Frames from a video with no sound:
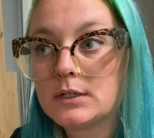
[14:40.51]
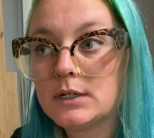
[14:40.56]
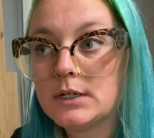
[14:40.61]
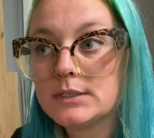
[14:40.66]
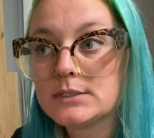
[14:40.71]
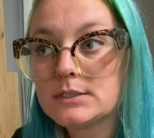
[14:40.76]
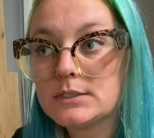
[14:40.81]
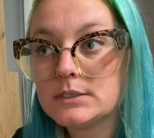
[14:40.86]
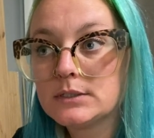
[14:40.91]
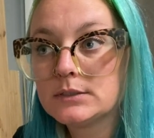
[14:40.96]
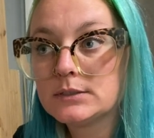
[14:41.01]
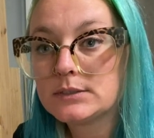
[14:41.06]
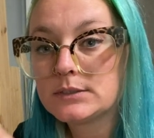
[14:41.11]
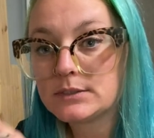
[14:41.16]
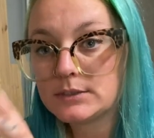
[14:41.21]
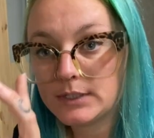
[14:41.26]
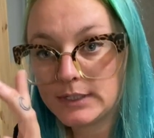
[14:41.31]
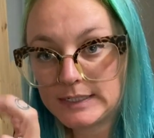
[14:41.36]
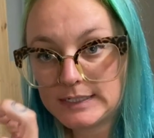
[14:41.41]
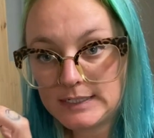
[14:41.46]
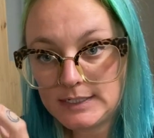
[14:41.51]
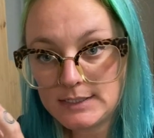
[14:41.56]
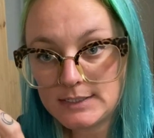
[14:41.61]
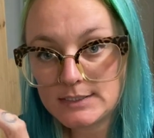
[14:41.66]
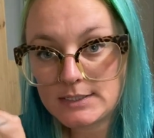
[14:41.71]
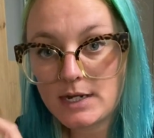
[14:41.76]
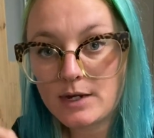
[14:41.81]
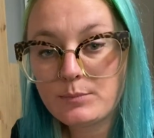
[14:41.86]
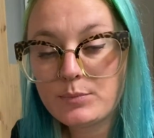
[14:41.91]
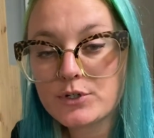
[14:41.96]
a, a heat
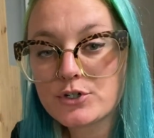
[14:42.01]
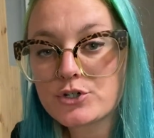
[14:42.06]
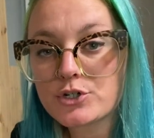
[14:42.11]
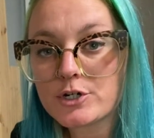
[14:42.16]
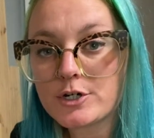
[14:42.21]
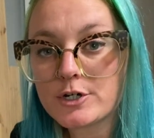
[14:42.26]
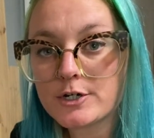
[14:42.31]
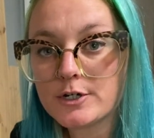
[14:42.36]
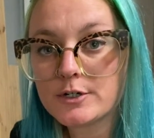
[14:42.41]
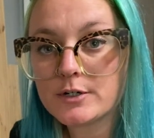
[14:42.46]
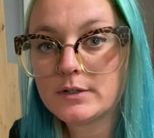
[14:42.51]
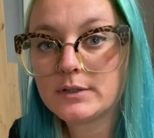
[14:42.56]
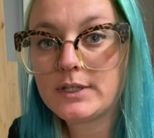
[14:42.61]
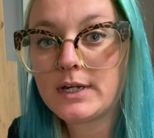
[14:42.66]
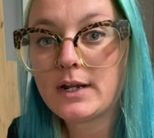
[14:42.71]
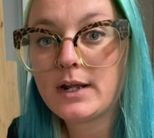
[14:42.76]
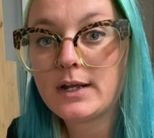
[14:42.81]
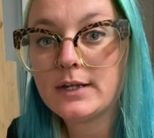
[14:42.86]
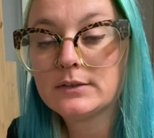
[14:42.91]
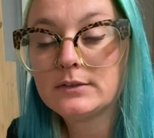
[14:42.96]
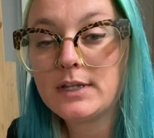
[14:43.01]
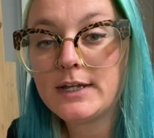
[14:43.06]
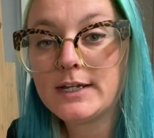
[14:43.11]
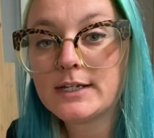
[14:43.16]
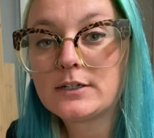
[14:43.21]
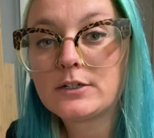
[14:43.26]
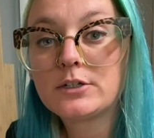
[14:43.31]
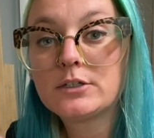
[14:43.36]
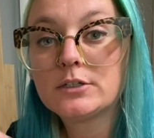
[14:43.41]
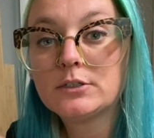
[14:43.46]
temperature that I
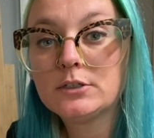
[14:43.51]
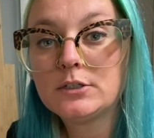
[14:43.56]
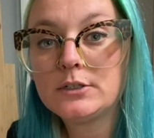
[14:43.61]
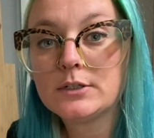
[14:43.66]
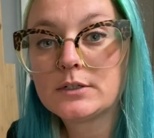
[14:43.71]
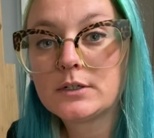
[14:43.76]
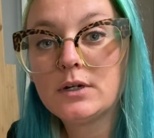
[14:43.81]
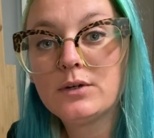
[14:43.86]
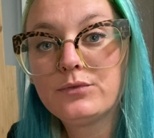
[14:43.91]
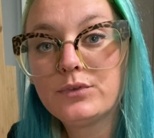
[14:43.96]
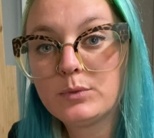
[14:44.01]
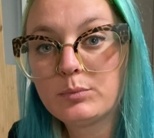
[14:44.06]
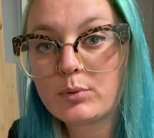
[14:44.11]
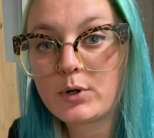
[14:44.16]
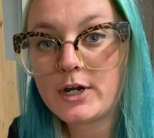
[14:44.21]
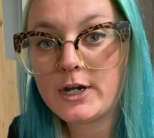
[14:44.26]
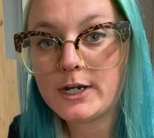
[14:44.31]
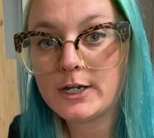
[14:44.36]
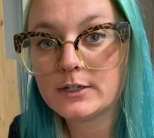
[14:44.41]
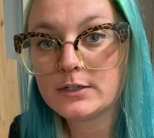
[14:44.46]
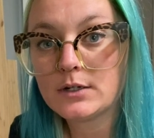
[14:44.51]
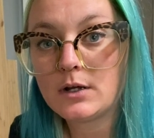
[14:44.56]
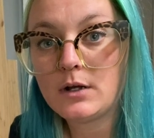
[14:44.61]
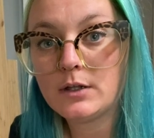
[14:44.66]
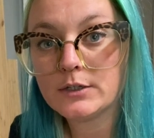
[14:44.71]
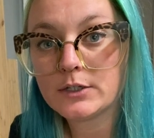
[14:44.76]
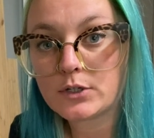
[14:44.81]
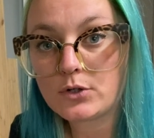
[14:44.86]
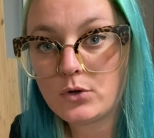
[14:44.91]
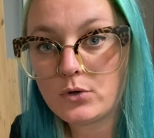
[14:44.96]
liked the look of the brand
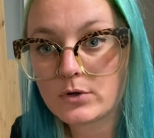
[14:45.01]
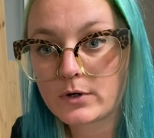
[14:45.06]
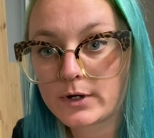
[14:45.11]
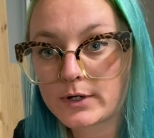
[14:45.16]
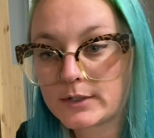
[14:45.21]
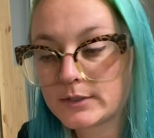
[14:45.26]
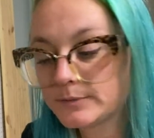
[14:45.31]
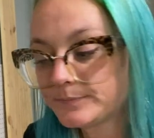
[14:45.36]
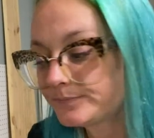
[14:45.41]
on the cork.